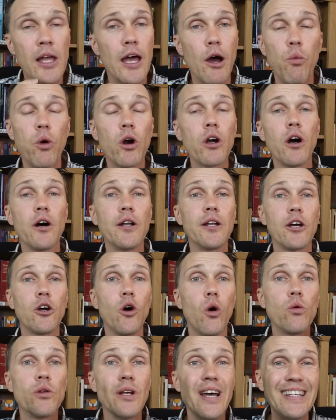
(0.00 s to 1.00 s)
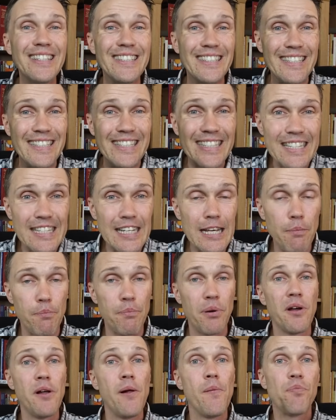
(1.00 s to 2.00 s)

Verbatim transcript: And we're going to go in deep,